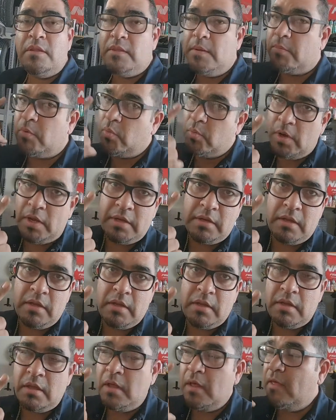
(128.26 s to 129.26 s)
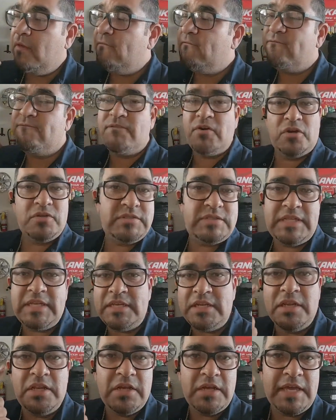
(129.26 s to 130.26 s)
Number one, first
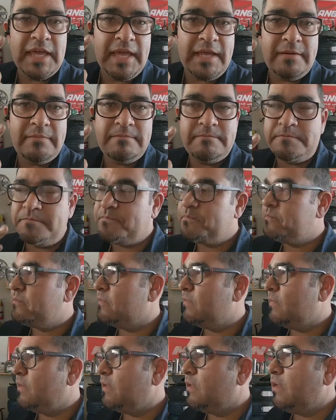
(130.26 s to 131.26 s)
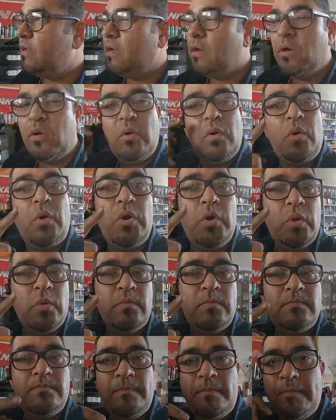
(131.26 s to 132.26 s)
thing to look at, oil.
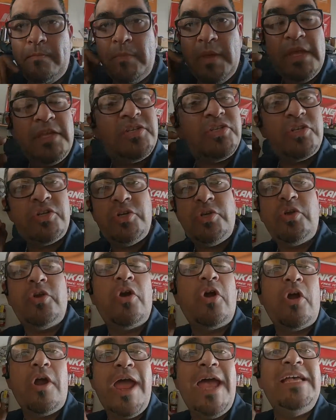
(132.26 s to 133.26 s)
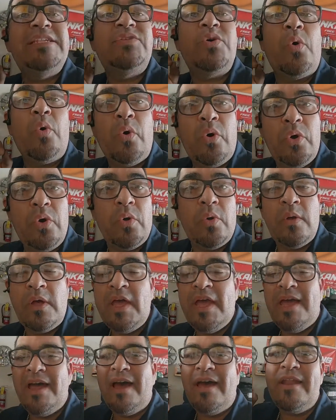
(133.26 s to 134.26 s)
Make sure your car has oil,
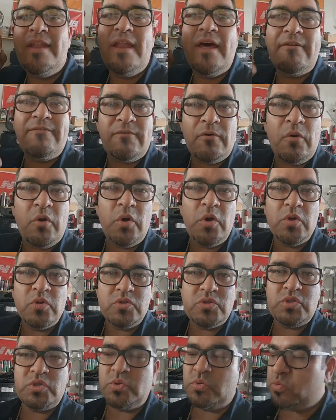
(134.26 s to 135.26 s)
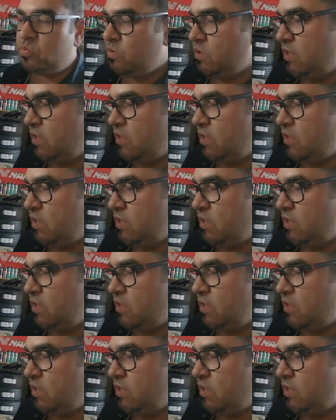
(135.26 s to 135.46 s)
enough oil too.